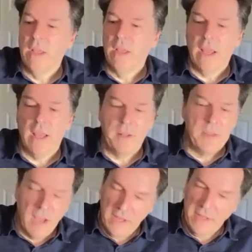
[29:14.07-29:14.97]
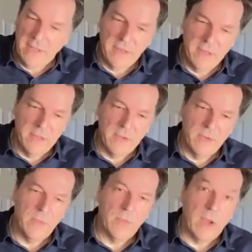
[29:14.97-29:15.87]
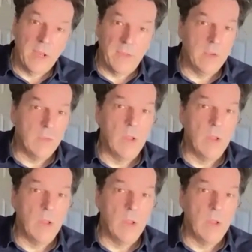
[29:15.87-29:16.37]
I had not intended to write a sequel,